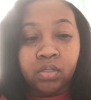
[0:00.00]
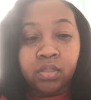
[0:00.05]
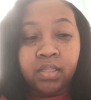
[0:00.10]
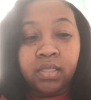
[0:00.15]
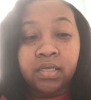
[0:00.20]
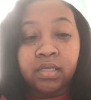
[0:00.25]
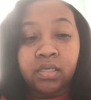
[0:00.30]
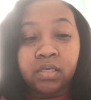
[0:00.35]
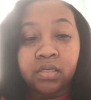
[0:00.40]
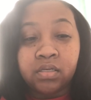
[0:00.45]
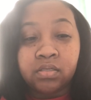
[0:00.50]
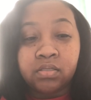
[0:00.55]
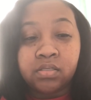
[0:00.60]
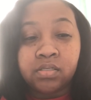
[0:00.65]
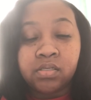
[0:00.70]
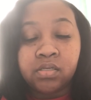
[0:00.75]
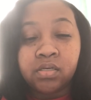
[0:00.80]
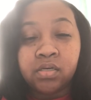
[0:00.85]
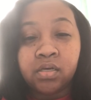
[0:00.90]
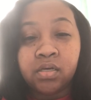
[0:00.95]

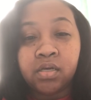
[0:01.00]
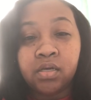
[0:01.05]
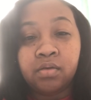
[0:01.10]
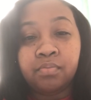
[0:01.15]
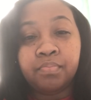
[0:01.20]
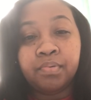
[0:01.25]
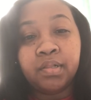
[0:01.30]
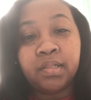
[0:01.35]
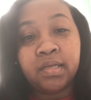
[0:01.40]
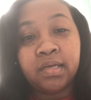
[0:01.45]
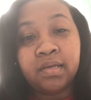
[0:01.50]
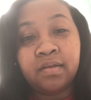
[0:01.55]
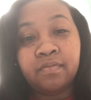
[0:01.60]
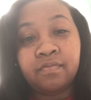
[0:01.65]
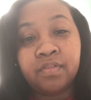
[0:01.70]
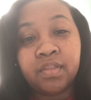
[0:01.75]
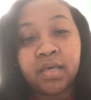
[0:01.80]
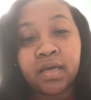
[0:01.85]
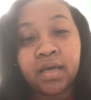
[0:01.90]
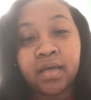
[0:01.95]
things, he
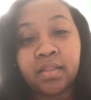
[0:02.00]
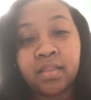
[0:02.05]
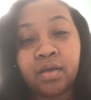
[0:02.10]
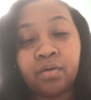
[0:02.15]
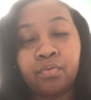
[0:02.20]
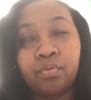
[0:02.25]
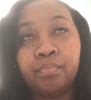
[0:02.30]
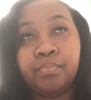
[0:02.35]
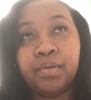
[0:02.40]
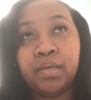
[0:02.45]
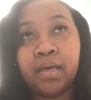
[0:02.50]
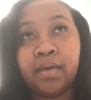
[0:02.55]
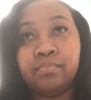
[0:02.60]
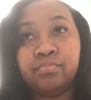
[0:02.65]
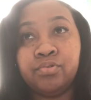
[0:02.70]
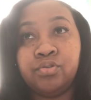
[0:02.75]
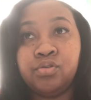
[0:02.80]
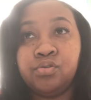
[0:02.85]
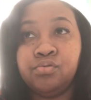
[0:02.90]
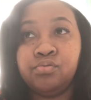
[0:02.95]
believed that they would be
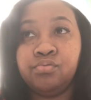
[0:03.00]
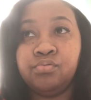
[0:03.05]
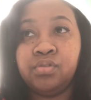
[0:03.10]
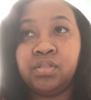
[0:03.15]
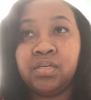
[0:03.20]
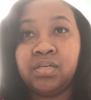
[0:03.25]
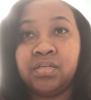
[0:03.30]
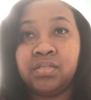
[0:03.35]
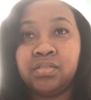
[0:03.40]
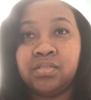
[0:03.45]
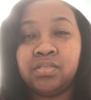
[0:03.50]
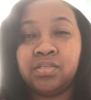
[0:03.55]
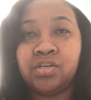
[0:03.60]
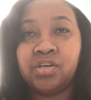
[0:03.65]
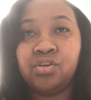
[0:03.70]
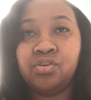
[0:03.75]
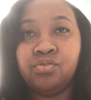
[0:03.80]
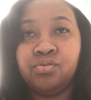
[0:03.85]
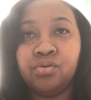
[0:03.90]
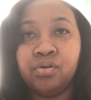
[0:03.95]
able to then
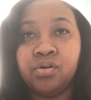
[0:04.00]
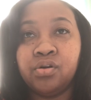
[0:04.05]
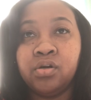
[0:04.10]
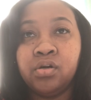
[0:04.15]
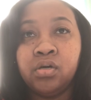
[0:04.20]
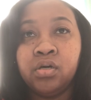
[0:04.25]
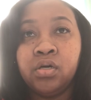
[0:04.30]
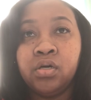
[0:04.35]
secure